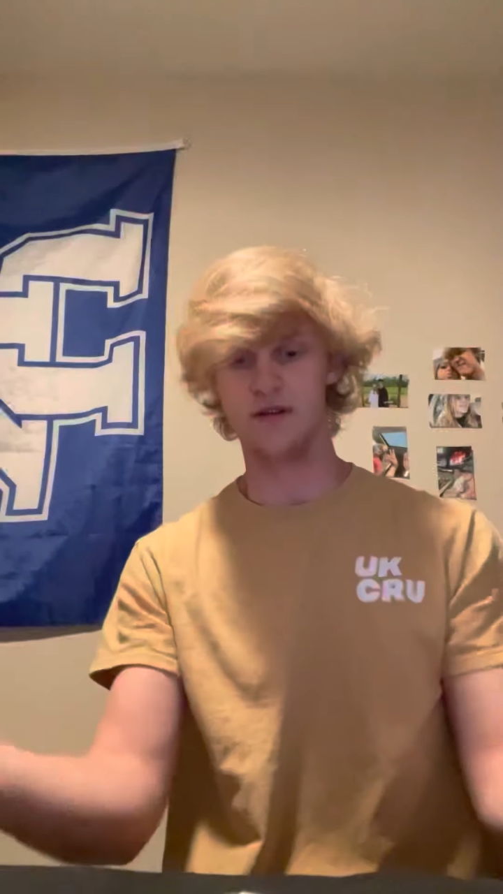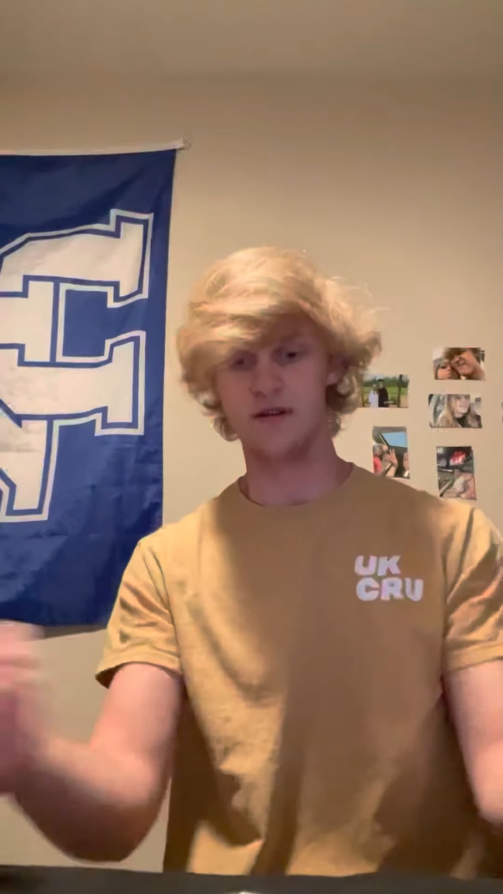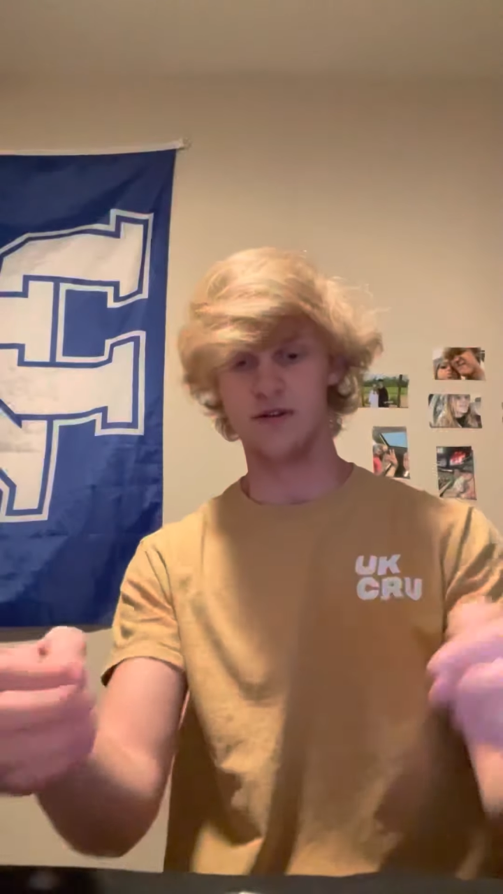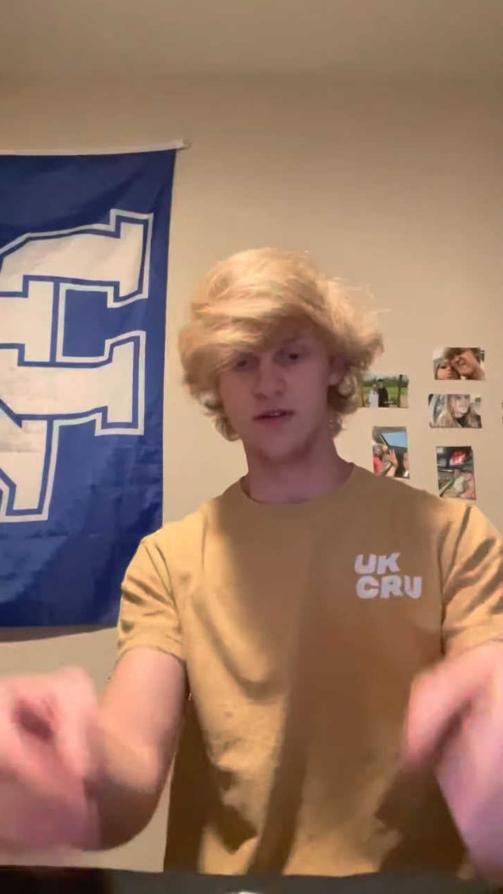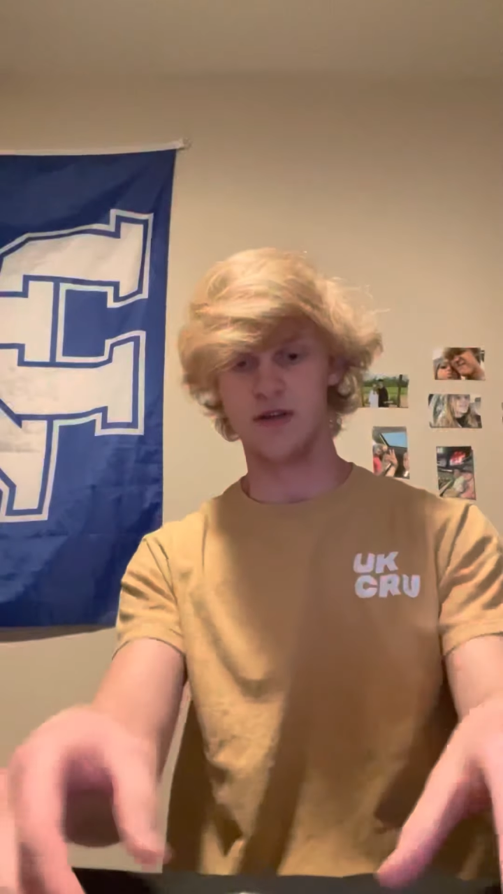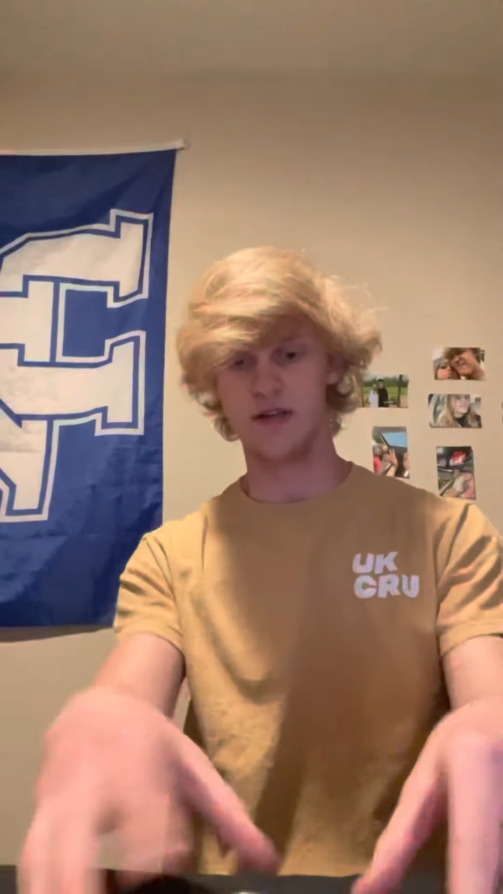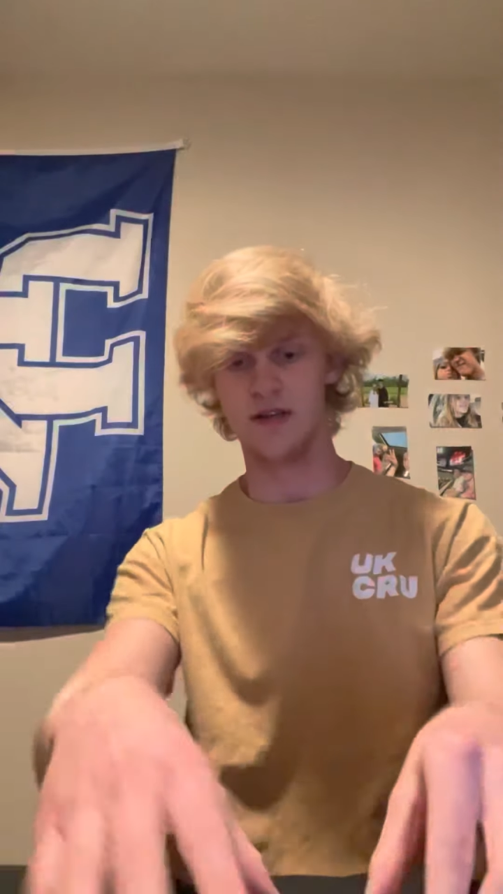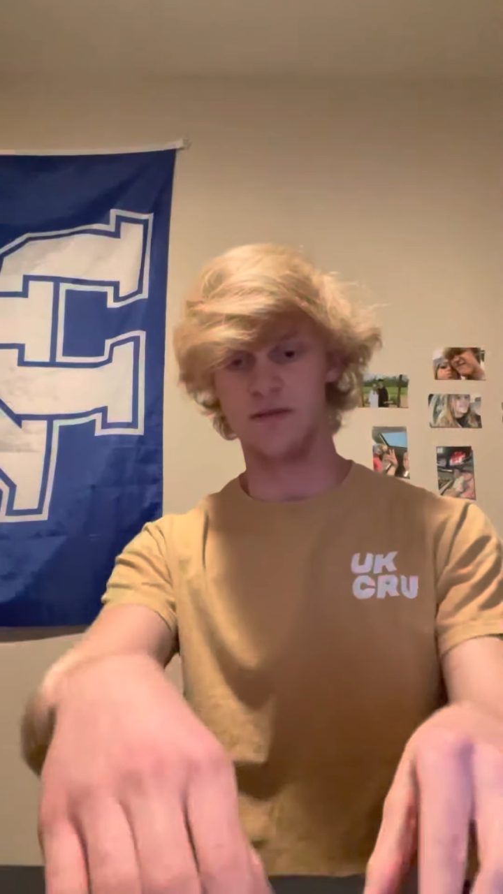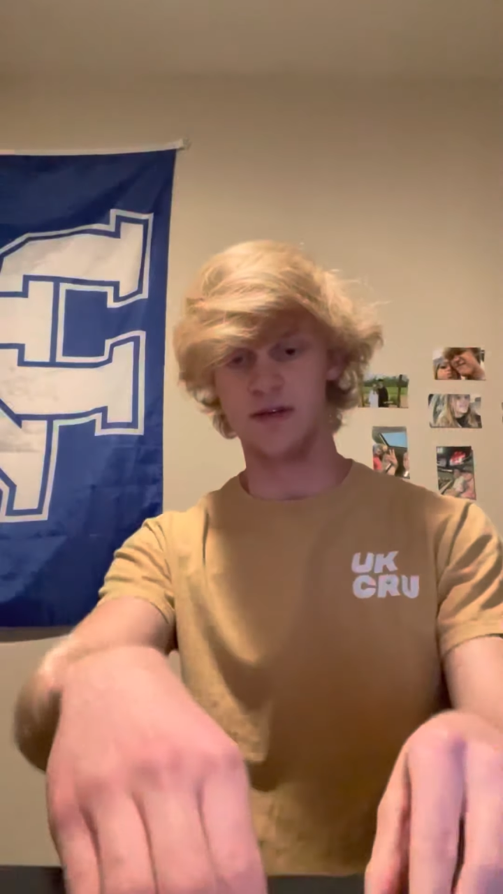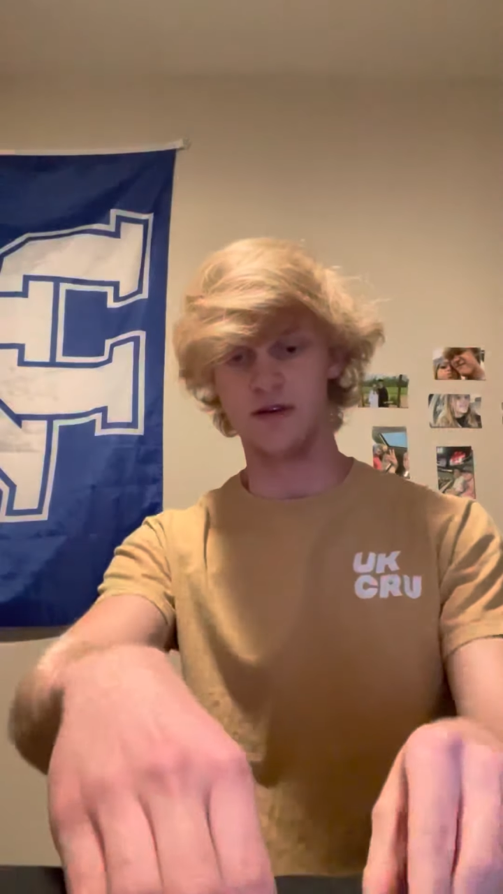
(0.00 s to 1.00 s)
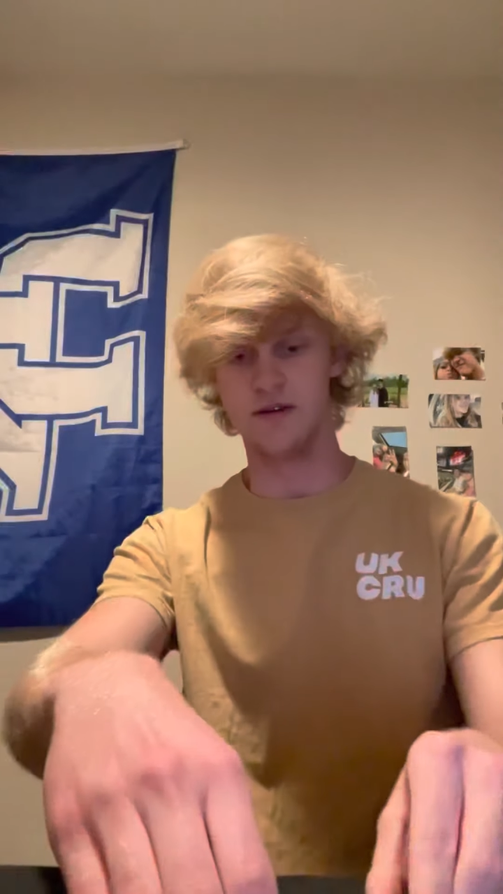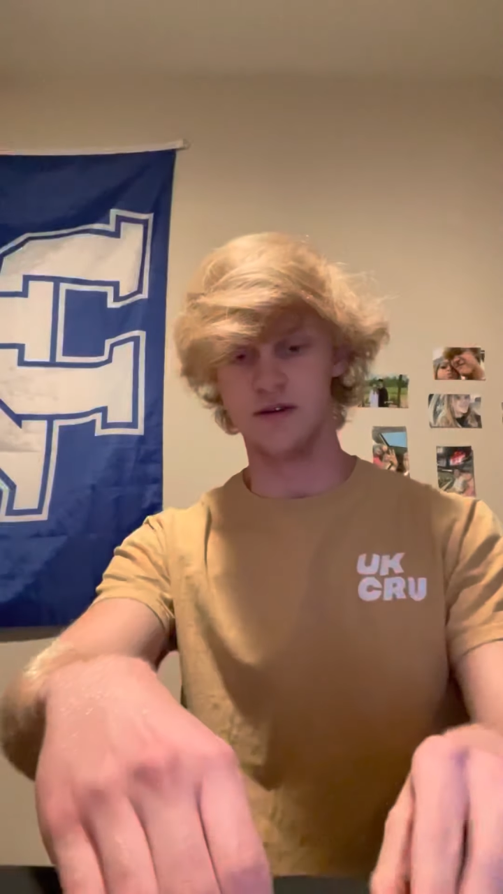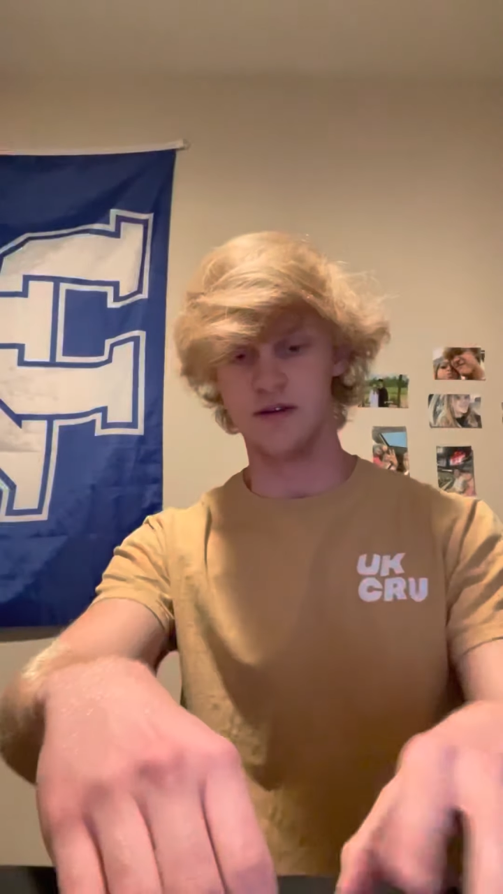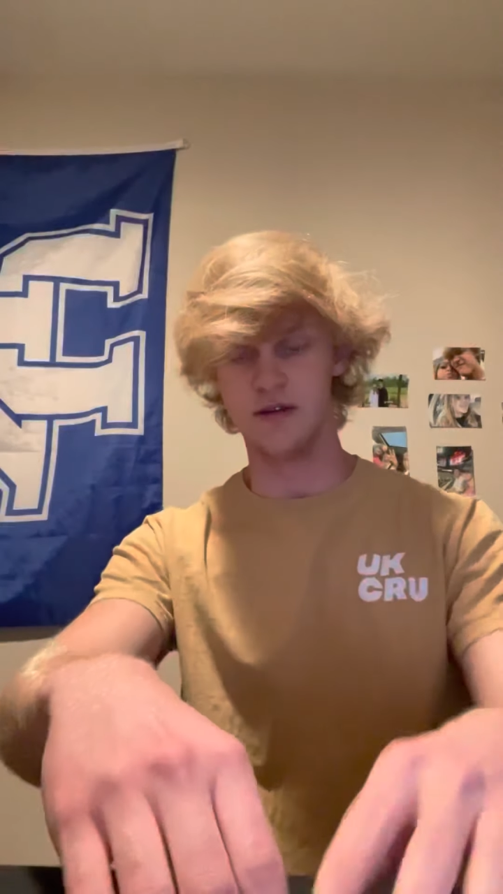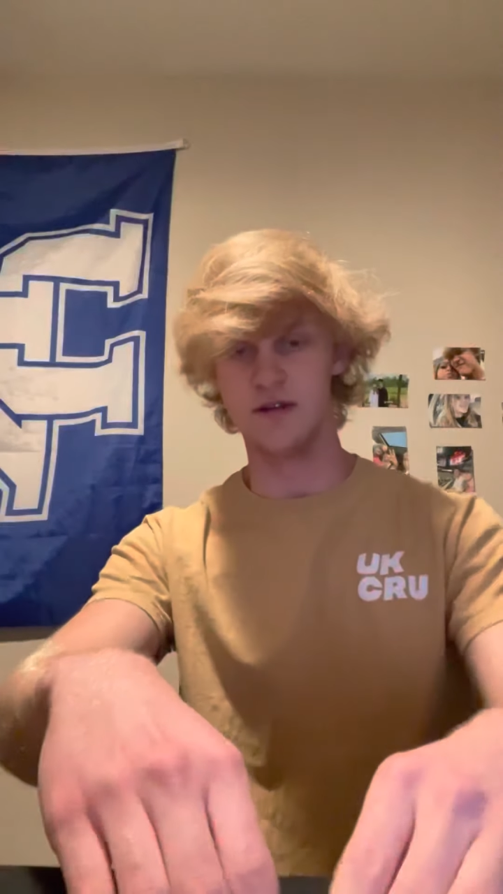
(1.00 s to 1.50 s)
and you try and get them to alternate,